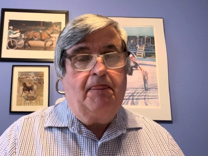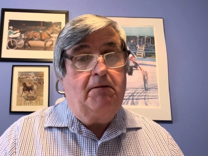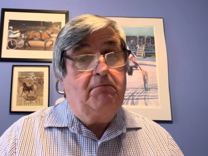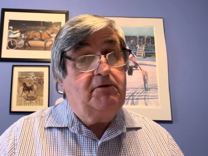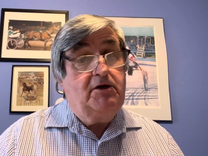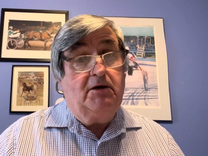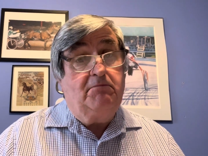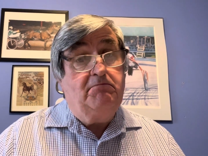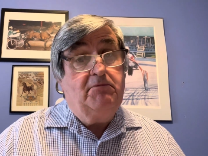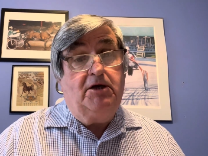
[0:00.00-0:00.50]

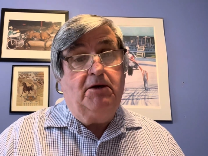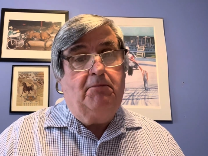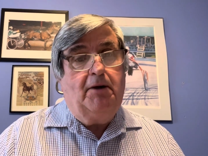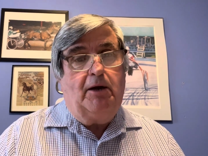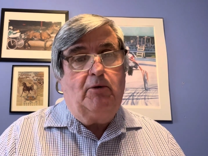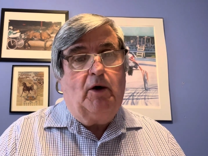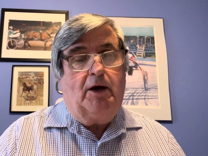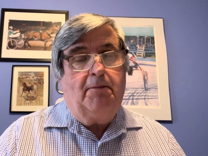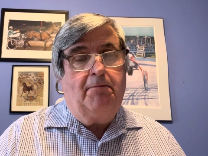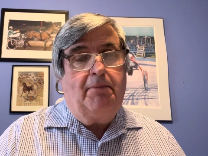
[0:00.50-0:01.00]
You
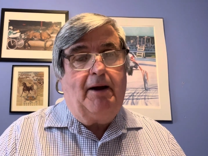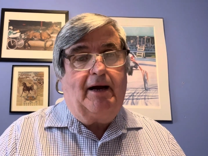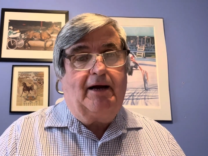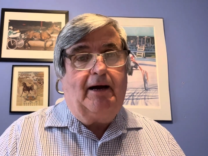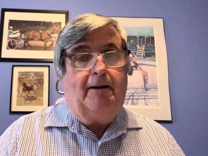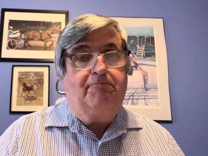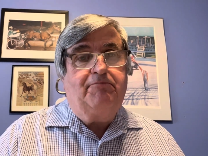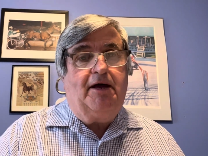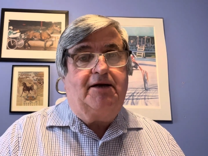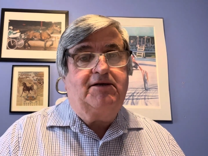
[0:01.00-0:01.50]
might want to back
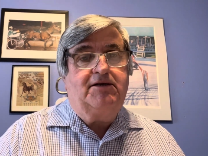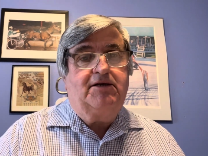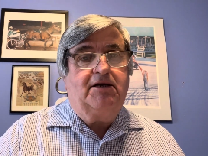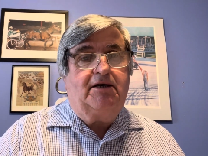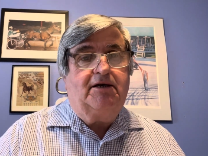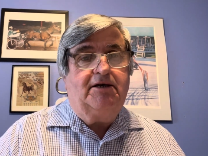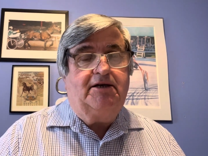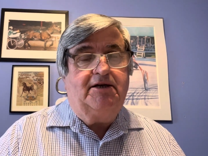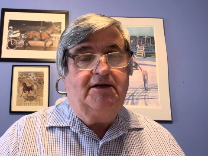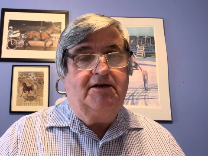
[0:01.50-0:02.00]
up that
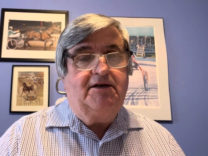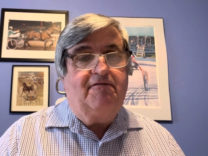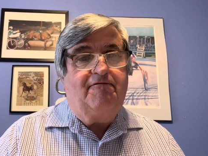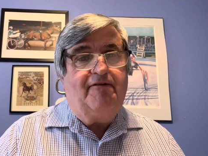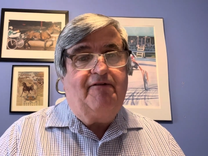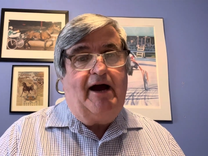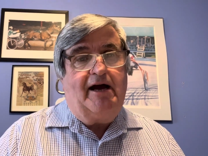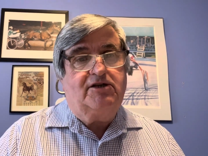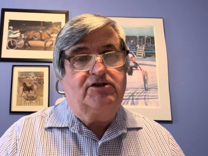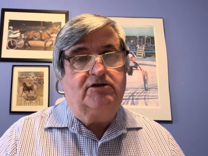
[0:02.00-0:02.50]
ticket in a
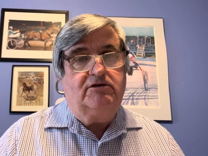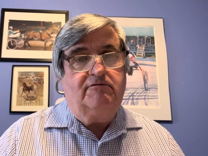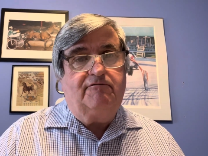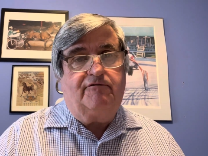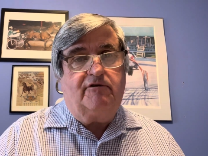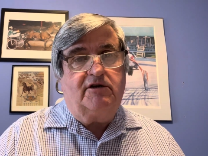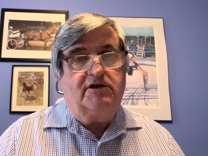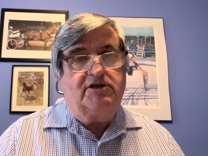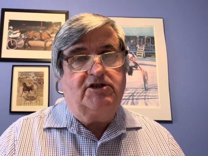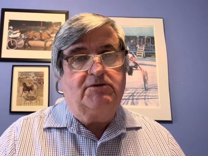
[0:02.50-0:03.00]
fashion
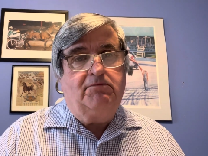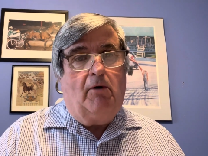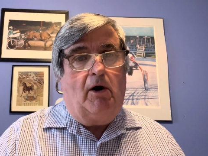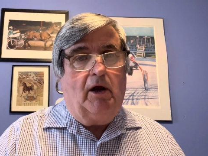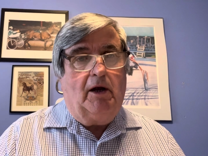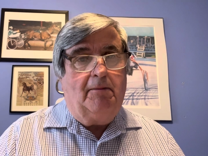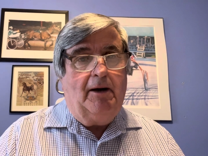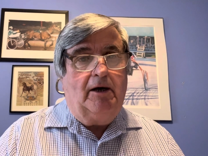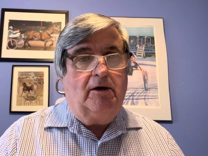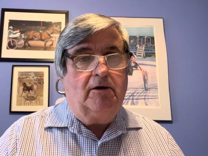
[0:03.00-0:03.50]
for a
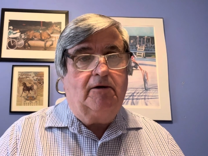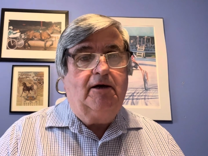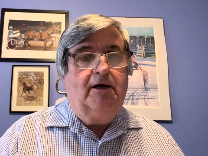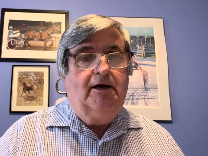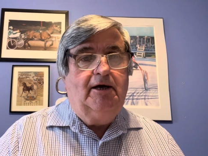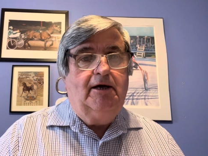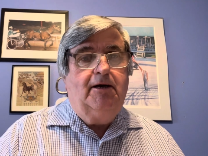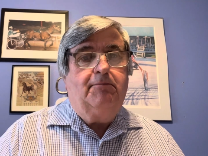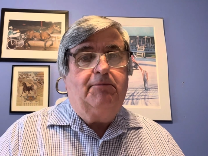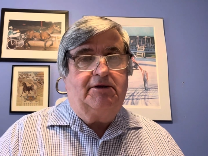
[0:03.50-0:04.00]
small amount,
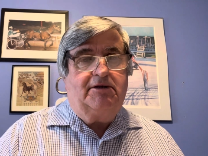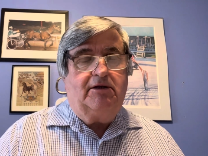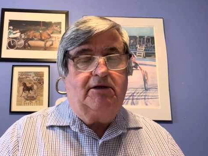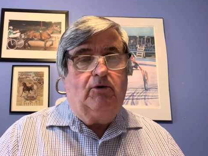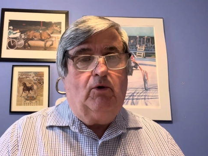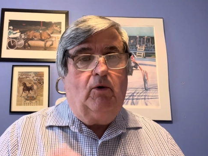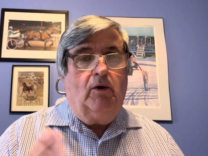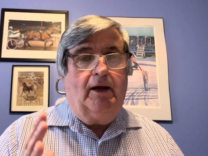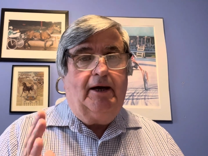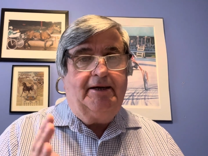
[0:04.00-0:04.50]
but the
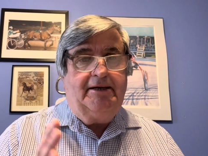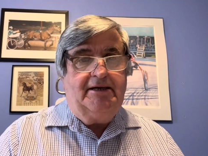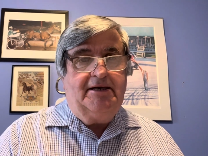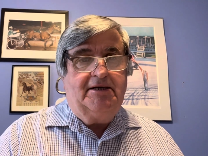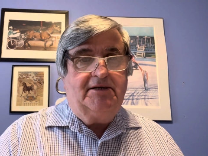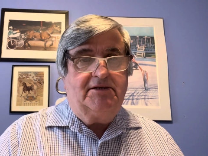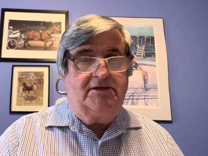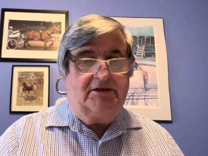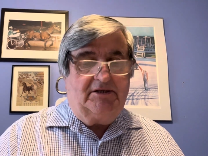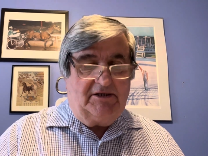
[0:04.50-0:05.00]
whole
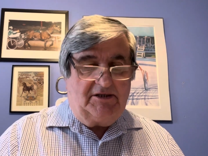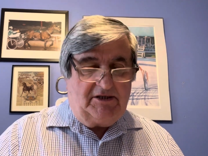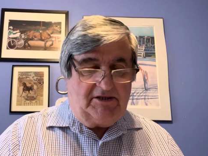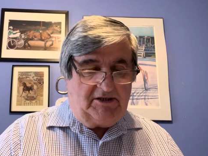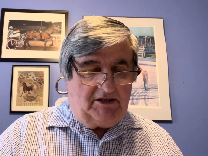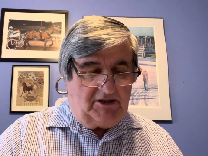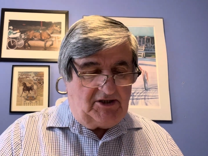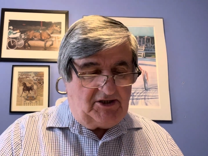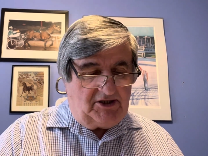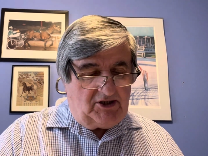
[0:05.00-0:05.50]
idea is this is
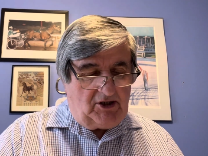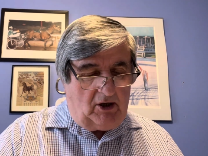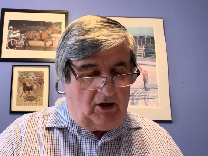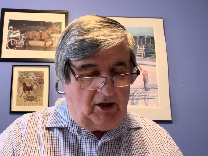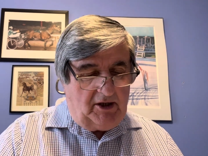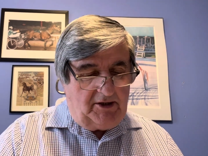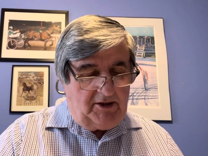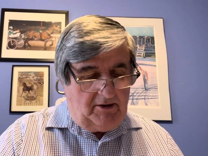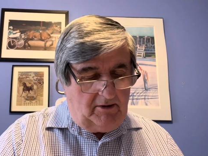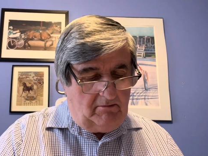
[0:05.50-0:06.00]
a
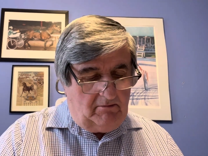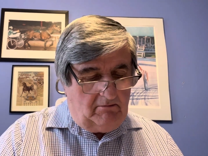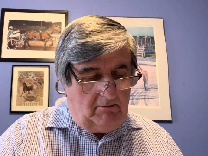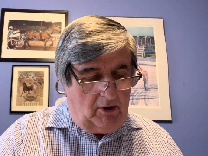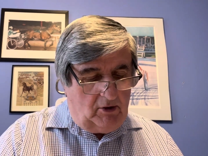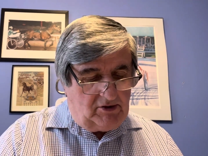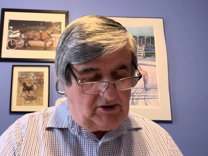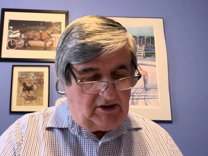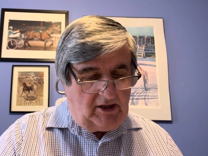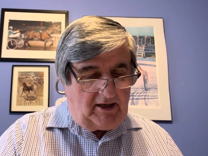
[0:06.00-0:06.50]
solid,
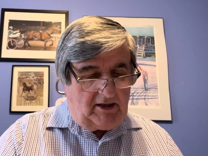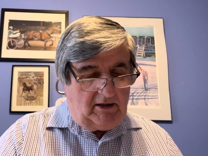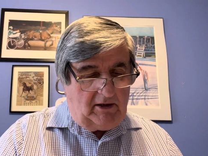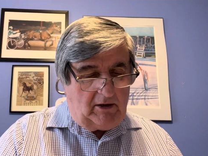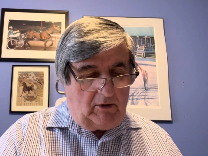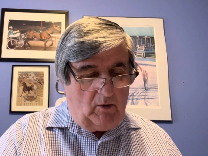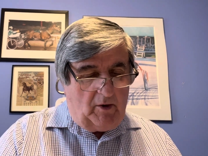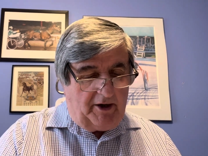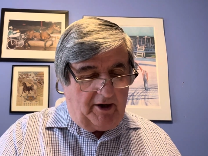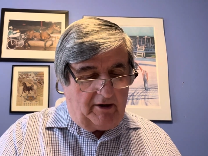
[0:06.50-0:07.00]
most likely
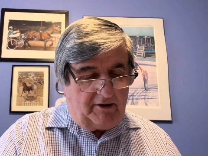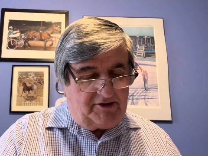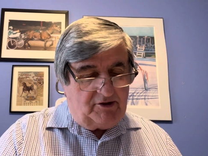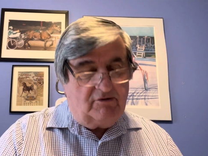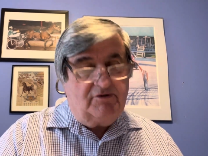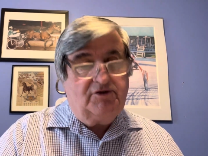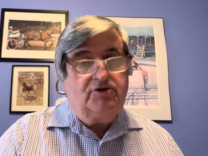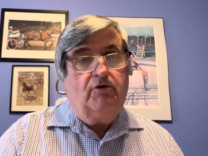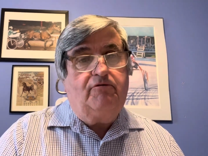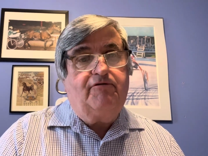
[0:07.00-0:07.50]
winner.
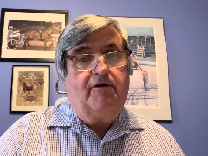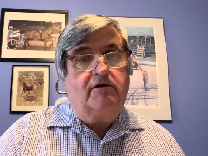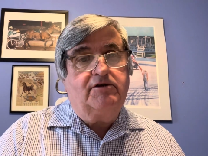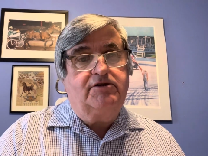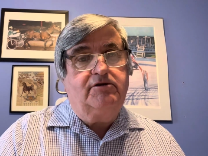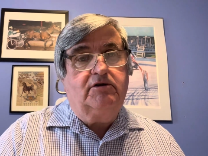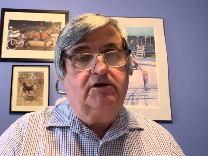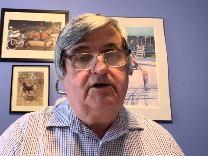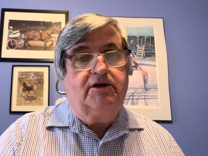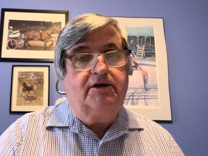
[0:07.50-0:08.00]
So far
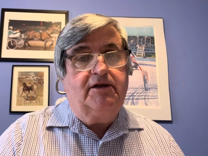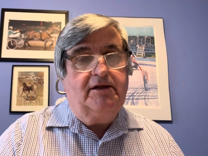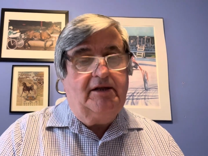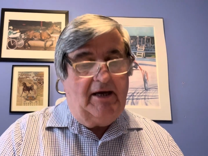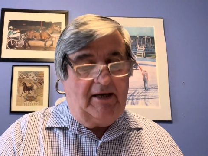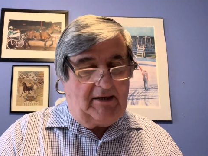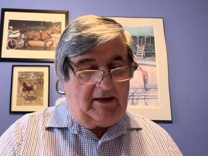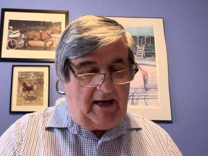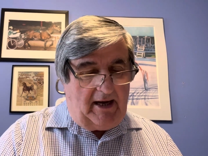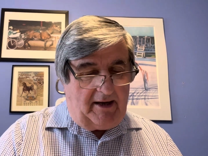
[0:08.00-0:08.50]
so good in
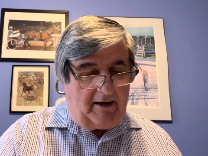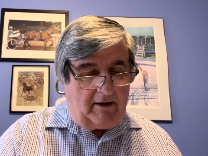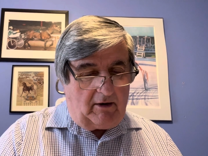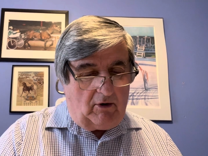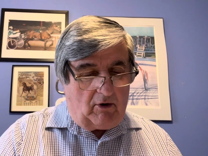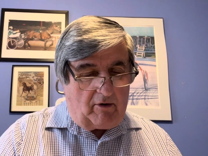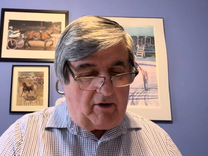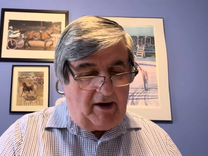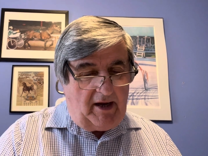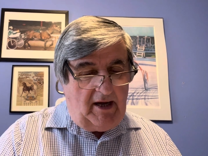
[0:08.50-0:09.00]
that
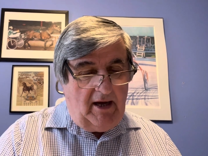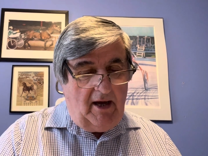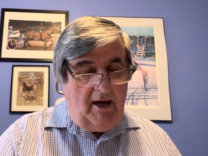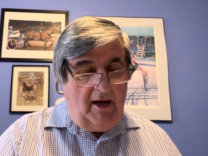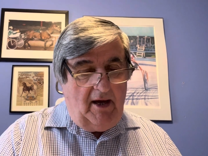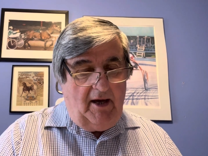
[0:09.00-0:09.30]
category.